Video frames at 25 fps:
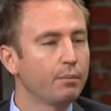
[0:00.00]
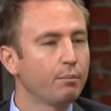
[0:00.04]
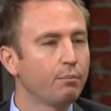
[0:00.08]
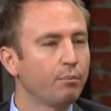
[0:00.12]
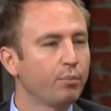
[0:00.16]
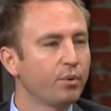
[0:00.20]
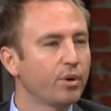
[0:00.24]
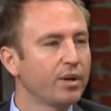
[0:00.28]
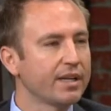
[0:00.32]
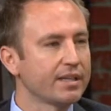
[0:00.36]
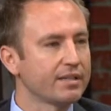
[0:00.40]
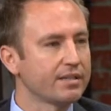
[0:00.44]

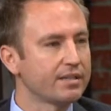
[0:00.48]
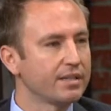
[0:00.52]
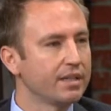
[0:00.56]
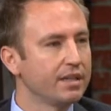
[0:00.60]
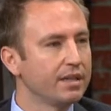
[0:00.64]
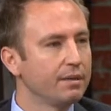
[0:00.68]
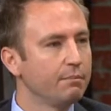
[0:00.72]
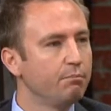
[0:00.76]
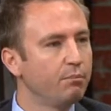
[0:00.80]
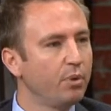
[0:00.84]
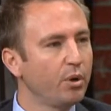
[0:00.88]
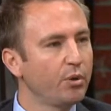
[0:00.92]
Breast,
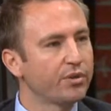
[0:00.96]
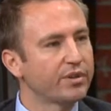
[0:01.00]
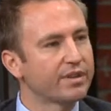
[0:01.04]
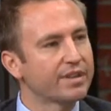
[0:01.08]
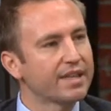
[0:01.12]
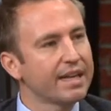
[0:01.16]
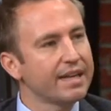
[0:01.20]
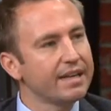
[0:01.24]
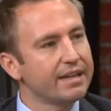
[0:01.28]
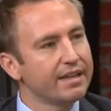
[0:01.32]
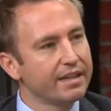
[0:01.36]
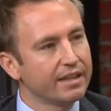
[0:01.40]
both
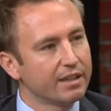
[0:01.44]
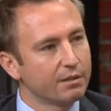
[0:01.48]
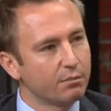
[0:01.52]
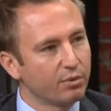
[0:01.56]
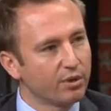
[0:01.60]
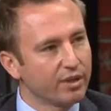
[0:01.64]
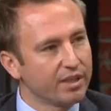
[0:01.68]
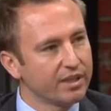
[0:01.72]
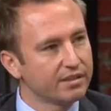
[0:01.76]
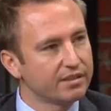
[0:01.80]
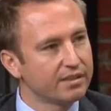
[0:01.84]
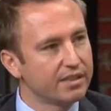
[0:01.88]
tightening the
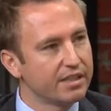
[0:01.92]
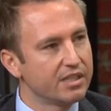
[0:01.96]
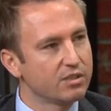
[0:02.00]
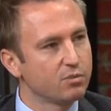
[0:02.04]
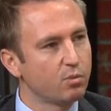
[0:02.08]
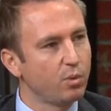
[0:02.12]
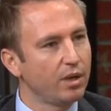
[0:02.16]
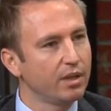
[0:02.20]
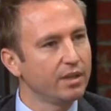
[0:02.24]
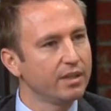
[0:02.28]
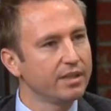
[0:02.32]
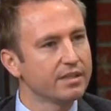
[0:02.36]
breast as
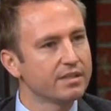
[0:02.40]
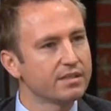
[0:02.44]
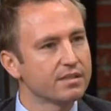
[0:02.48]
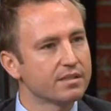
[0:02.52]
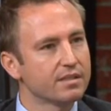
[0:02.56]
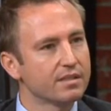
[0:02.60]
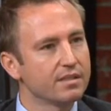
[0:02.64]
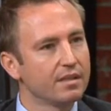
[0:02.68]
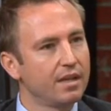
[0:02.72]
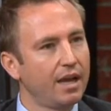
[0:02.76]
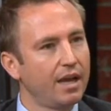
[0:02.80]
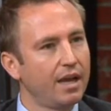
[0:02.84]
well as
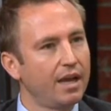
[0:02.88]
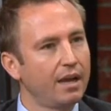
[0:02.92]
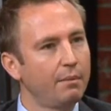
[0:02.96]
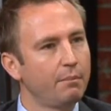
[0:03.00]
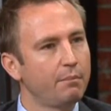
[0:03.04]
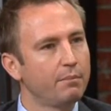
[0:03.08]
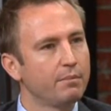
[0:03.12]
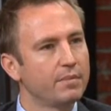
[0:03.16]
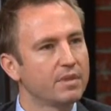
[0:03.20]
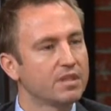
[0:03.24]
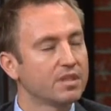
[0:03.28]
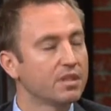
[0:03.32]

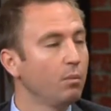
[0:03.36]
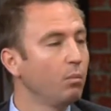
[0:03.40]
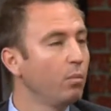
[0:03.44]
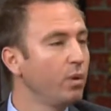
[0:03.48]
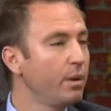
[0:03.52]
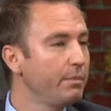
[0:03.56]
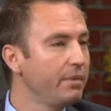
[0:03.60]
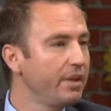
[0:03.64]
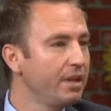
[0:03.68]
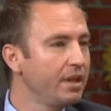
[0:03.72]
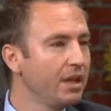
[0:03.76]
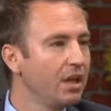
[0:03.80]
um, some
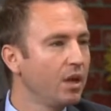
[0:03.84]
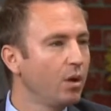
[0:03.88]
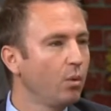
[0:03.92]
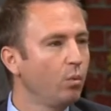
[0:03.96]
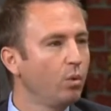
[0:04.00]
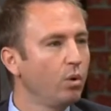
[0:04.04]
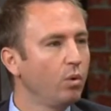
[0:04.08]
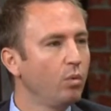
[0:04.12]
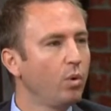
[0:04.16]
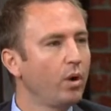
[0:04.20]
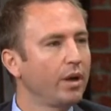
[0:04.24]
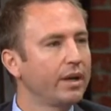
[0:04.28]
women
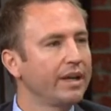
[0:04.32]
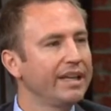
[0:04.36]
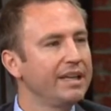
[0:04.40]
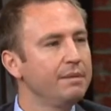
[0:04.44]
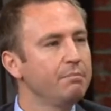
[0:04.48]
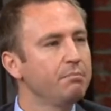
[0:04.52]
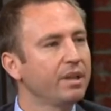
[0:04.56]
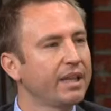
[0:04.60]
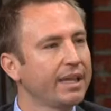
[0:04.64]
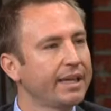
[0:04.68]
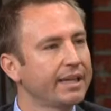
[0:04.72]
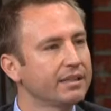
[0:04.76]
will want
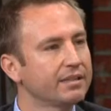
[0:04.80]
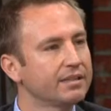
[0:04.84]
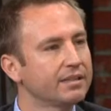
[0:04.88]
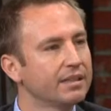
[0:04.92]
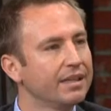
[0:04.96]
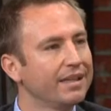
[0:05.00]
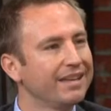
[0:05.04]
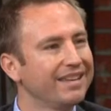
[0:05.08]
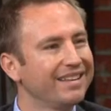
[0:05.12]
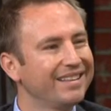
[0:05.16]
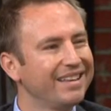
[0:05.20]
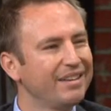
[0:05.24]
implants. Mm
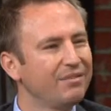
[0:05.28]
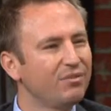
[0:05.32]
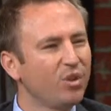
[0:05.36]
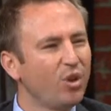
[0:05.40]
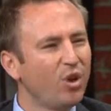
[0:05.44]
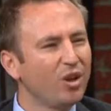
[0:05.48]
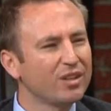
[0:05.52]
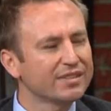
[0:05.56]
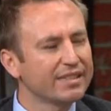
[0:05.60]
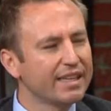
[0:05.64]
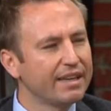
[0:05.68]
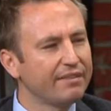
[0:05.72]
-hmm. They've mm-hmm.
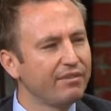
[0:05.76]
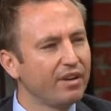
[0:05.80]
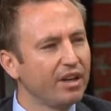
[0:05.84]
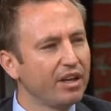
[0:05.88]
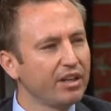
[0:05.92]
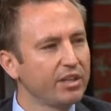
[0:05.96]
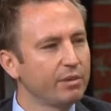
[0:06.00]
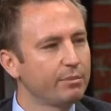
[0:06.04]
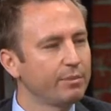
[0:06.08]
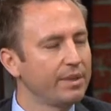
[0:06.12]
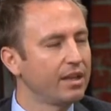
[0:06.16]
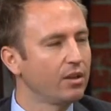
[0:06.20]
lost that
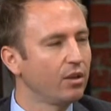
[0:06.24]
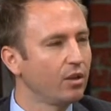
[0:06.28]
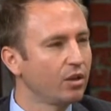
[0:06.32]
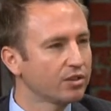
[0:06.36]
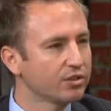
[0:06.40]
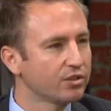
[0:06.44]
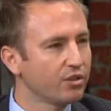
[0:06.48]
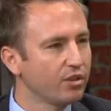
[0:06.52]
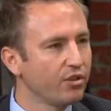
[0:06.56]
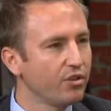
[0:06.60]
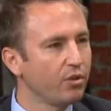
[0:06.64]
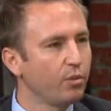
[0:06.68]
volume. They sure.
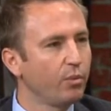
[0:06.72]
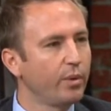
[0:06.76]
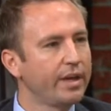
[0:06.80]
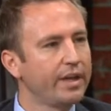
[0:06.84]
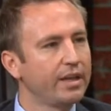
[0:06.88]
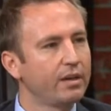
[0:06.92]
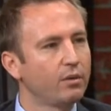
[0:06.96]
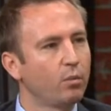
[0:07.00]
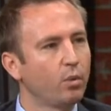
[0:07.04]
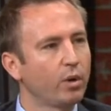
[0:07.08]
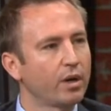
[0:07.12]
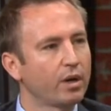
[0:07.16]
lost all the weight
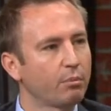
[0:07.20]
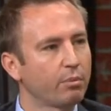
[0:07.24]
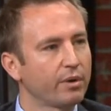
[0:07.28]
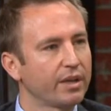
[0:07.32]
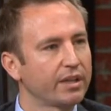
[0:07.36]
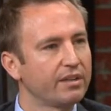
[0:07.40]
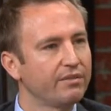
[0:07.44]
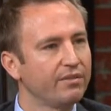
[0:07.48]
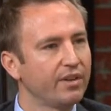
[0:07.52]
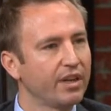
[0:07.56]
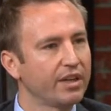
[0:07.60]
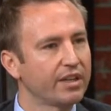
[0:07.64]
and want to bring
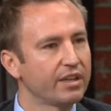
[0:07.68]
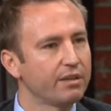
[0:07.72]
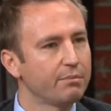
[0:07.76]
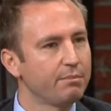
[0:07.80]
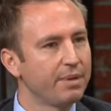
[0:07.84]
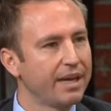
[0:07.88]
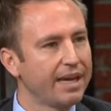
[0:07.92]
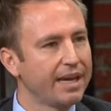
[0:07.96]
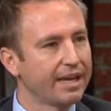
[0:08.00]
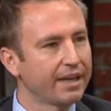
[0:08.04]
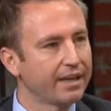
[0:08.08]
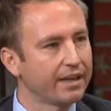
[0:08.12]
the volume
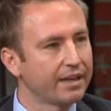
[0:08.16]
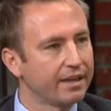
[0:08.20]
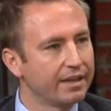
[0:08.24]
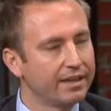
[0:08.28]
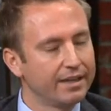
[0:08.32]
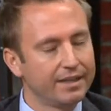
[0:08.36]
back.